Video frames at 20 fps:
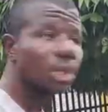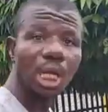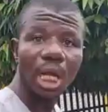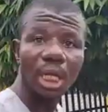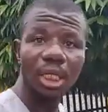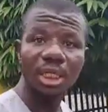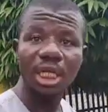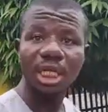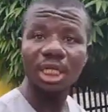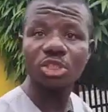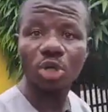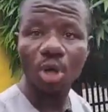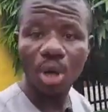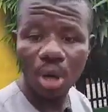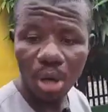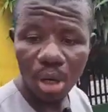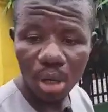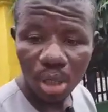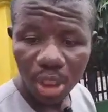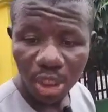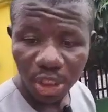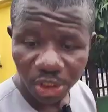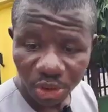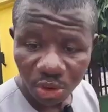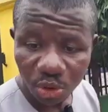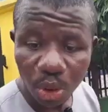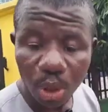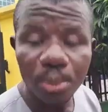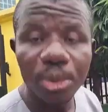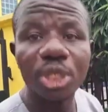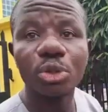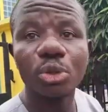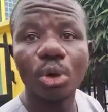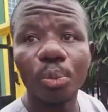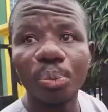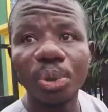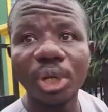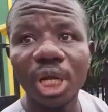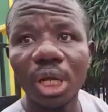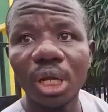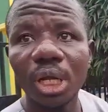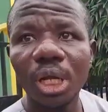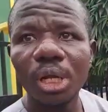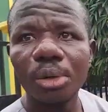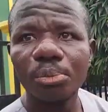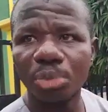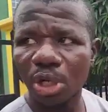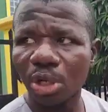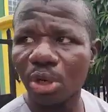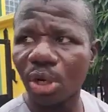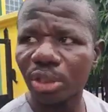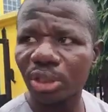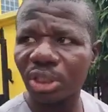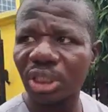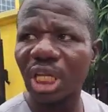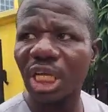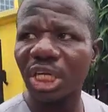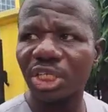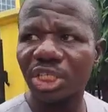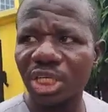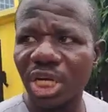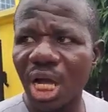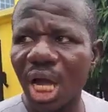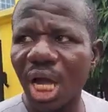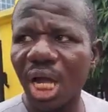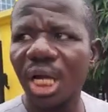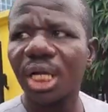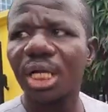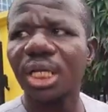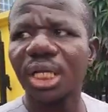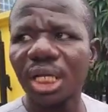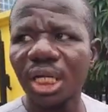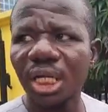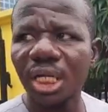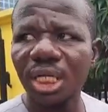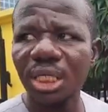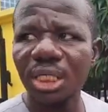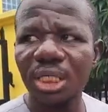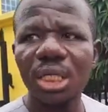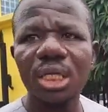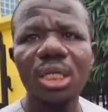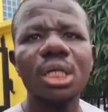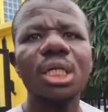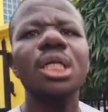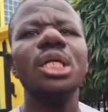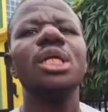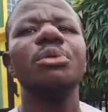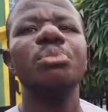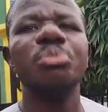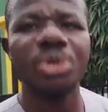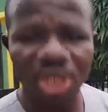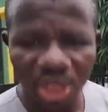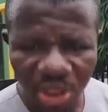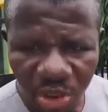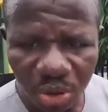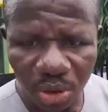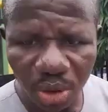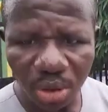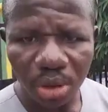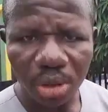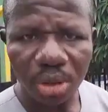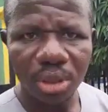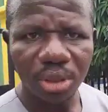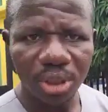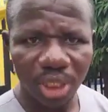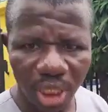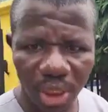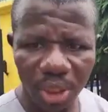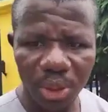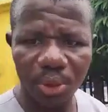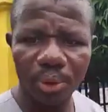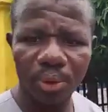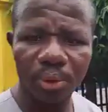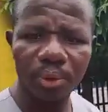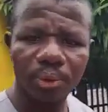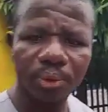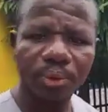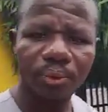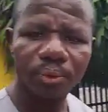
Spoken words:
And nature is coming to play because Nigeria needs liberation. Thank you.